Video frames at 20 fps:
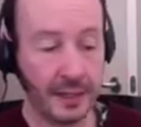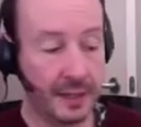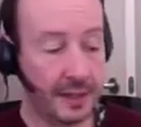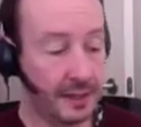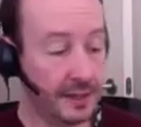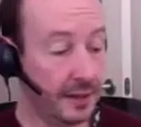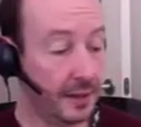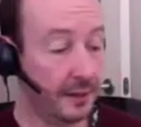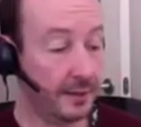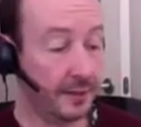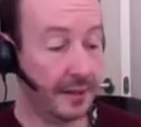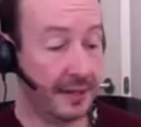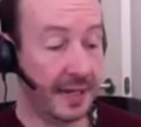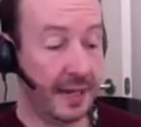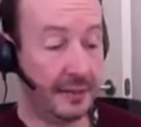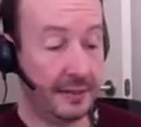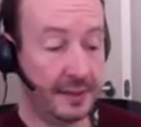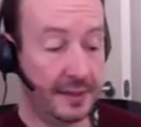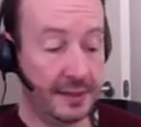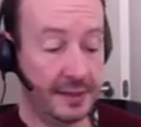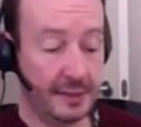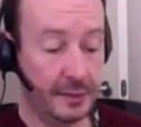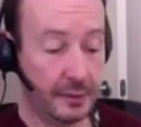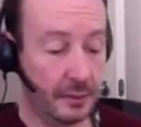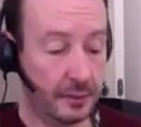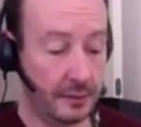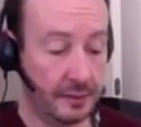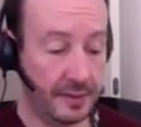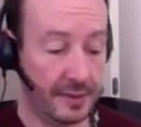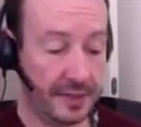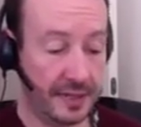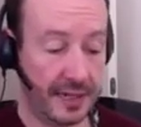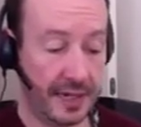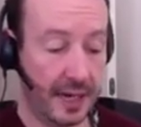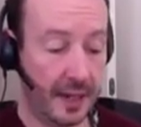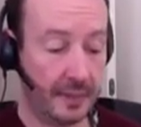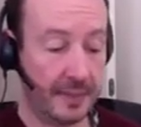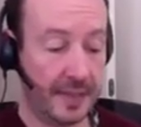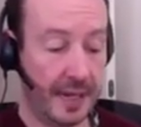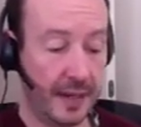So now this is all set
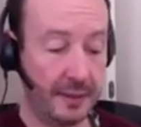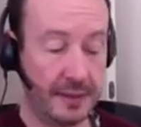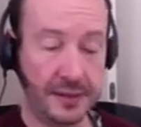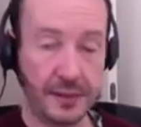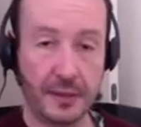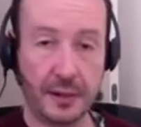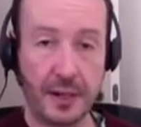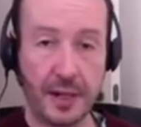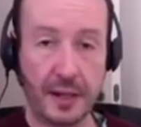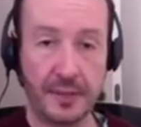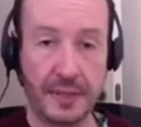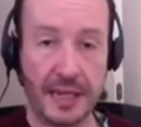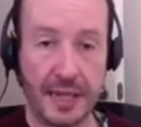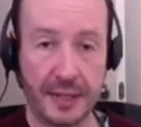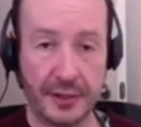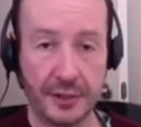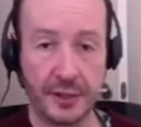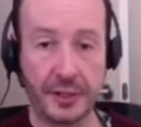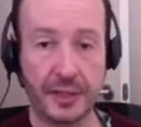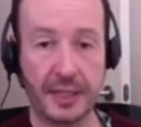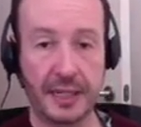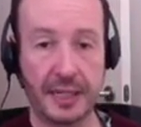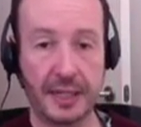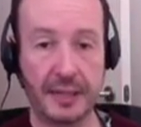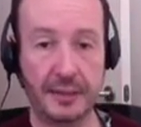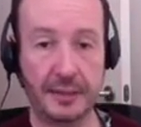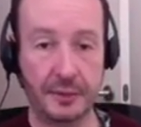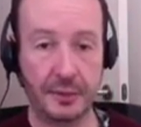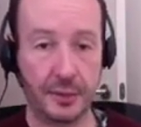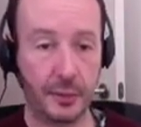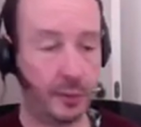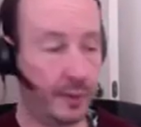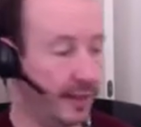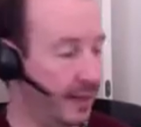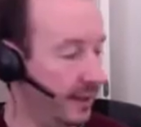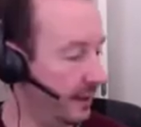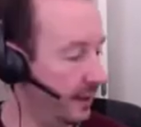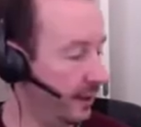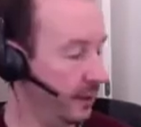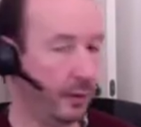up, now it's time to actually
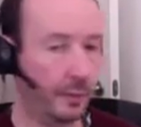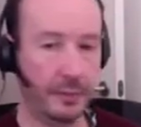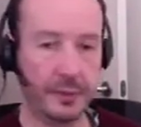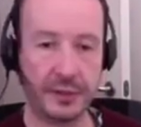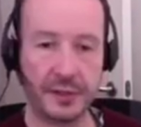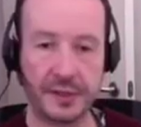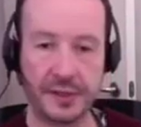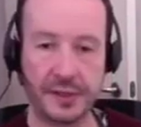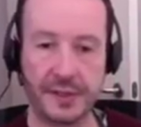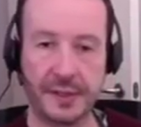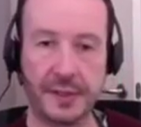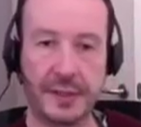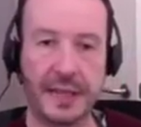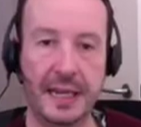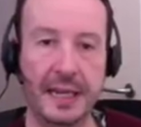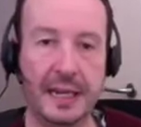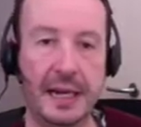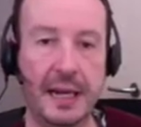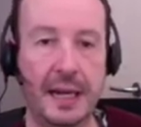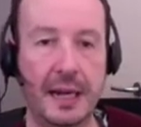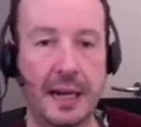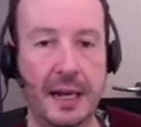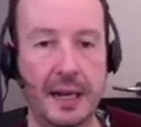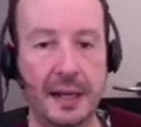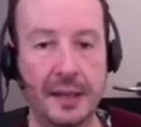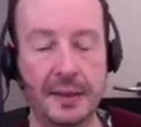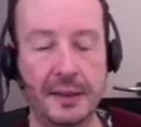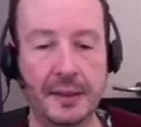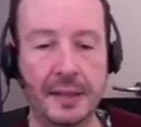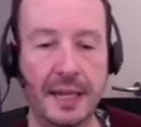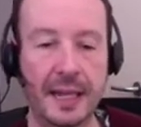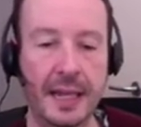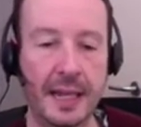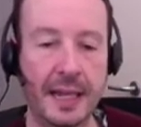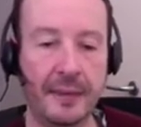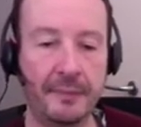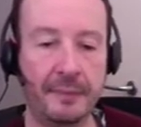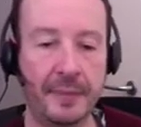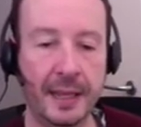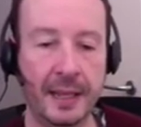tweak the options that are
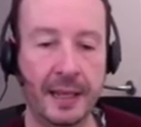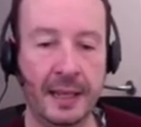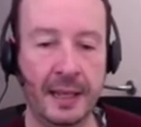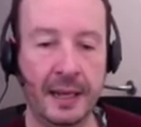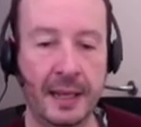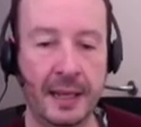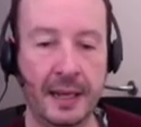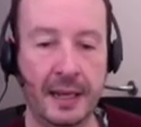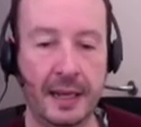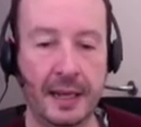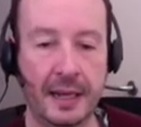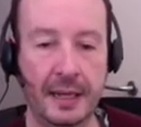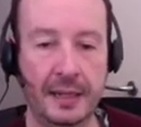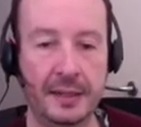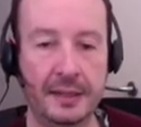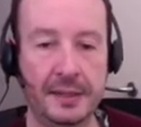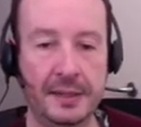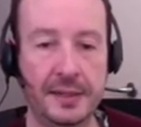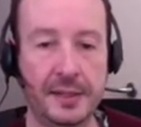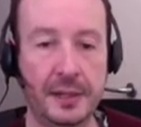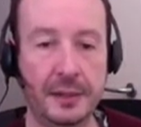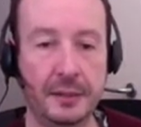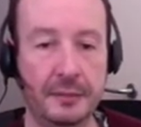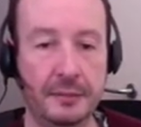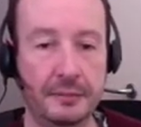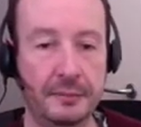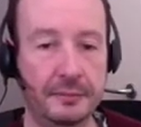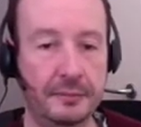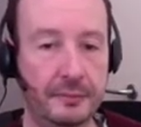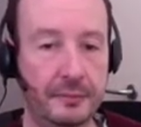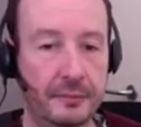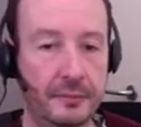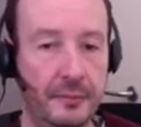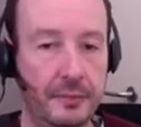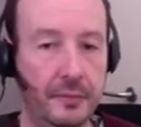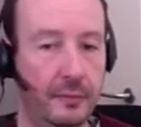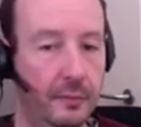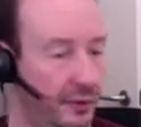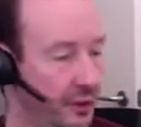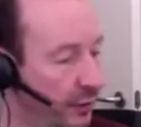there. So
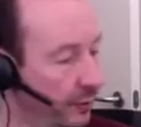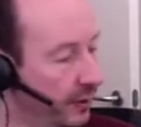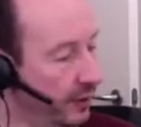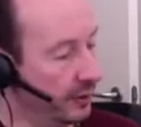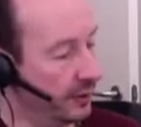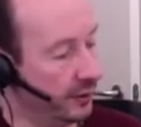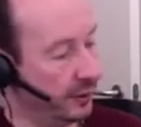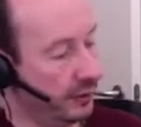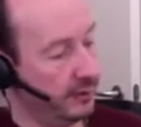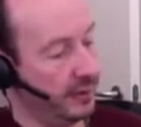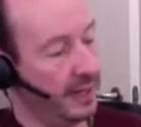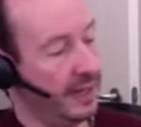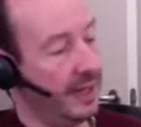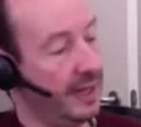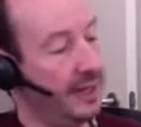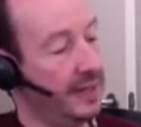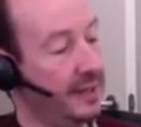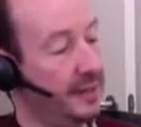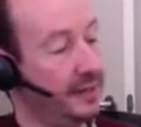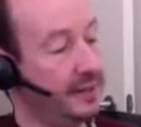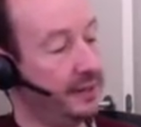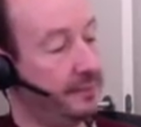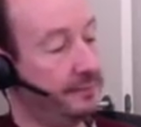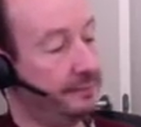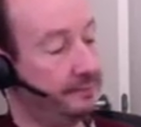what you want to do is,